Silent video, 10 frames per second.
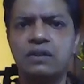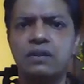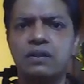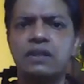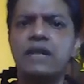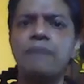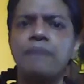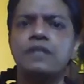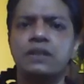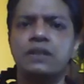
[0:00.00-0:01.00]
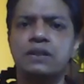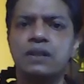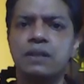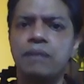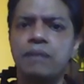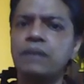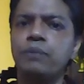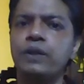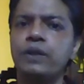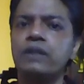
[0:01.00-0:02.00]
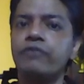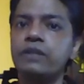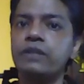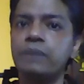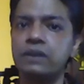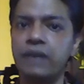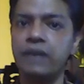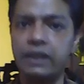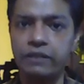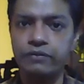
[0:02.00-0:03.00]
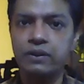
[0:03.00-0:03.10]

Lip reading: is captured by the poet in the first person narrative.